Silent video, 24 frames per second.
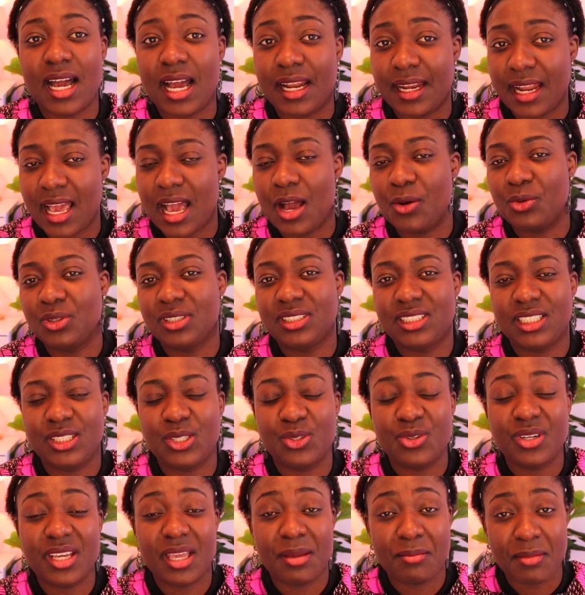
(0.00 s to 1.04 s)
and I will see
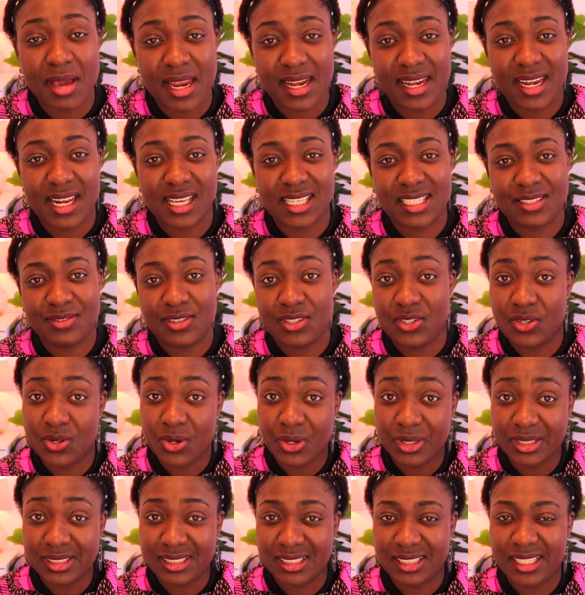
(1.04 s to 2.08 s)
you in my next video.
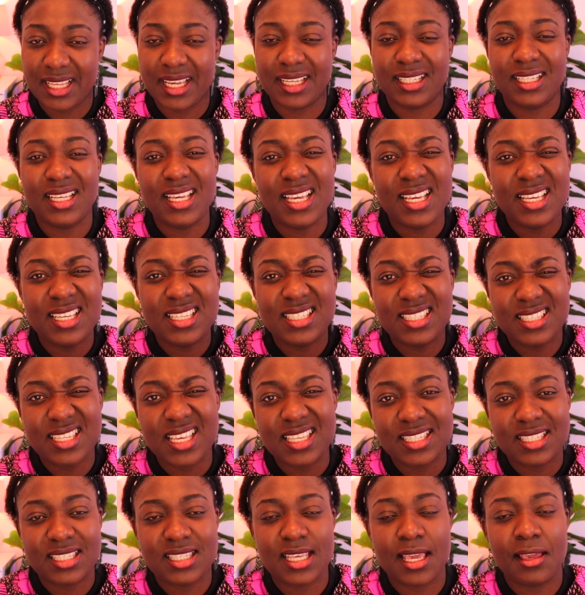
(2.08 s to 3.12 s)
Until then,
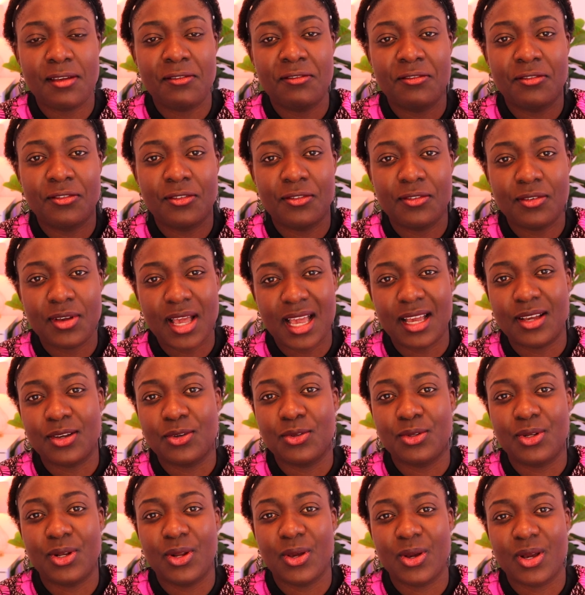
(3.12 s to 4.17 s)
stay safe and
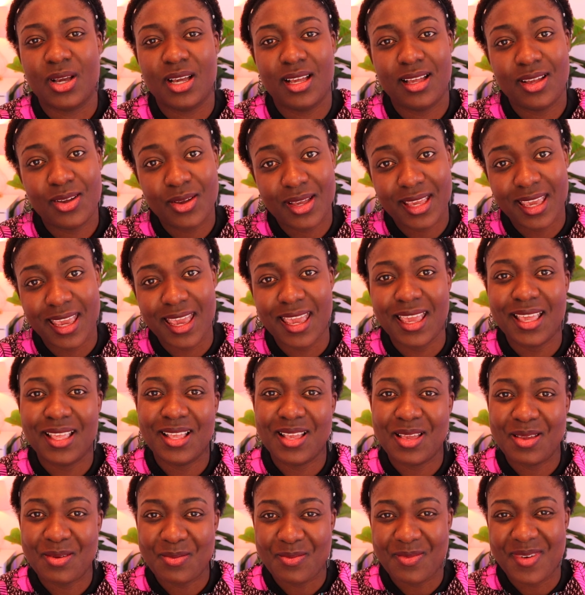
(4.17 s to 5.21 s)
good luck. Okay,
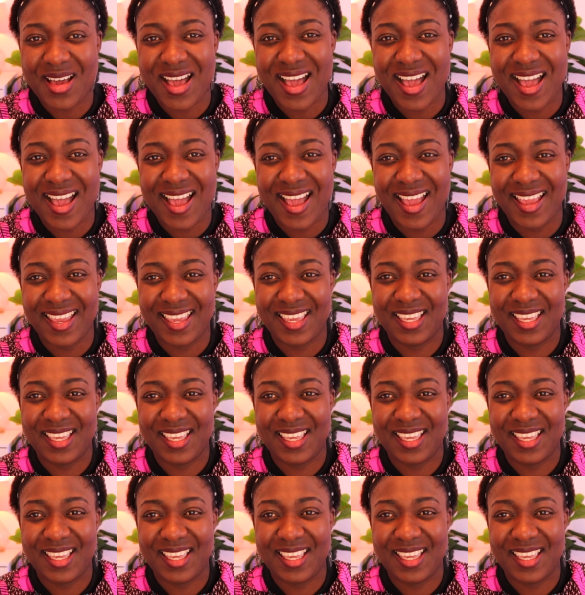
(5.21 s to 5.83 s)
bye.